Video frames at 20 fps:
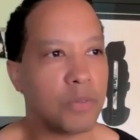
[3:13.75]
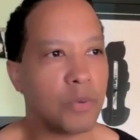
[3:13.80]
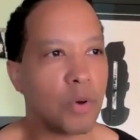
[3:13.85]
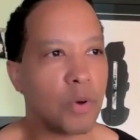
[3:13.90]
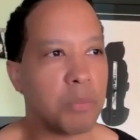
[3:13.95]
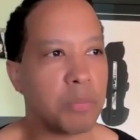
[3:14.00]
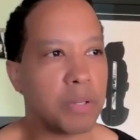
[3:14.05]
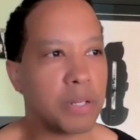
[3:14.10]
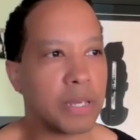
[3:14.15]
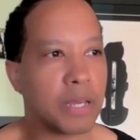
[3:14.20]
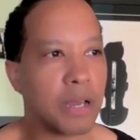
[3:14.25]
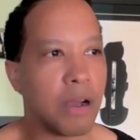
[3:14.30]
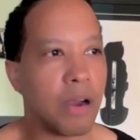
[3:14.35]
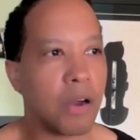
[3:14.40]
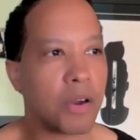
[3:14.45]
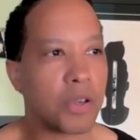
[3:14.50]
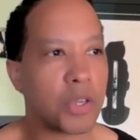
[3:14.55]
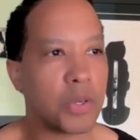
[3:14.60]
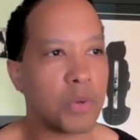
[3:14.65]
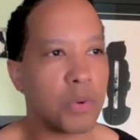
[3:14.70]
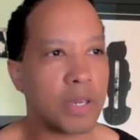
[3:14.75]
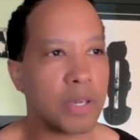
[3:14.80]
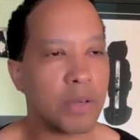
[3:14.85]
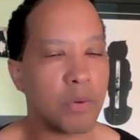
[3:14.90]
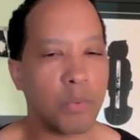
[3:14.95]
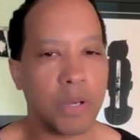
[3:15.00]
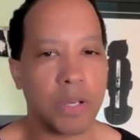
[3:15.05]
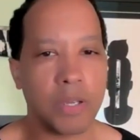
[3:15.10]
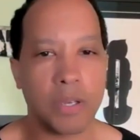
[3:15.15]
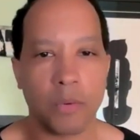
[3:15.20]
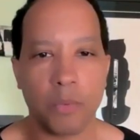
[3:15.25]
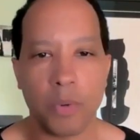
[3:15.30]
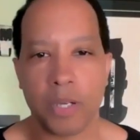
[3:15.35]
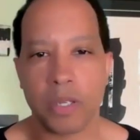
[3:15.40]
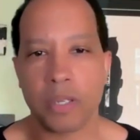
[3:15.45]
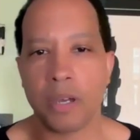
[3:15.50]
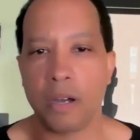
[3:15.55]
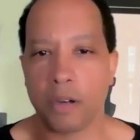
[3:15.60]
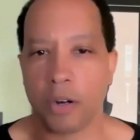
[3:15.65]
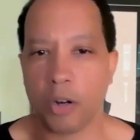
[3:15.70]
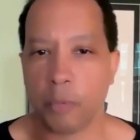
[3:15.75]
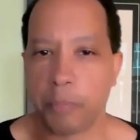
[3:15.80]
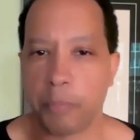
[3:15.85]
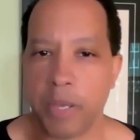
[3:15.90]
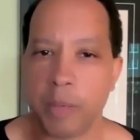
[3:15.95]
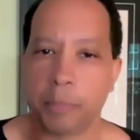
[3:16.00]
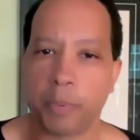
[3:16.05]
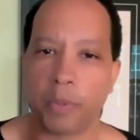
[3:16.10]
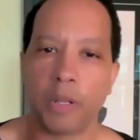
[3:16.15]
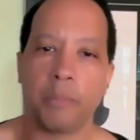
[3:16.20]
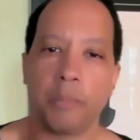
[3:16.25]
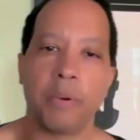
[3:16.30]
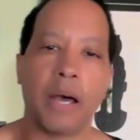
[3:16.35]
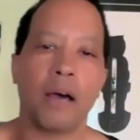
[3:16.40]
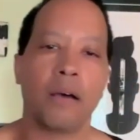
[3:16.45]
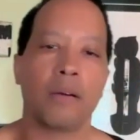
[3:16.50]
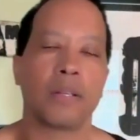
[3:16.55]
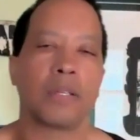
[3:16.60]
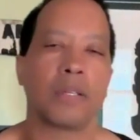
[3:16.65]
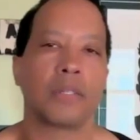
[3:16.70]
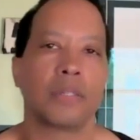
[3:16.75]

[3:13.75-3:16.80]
normally arguing with younger people about,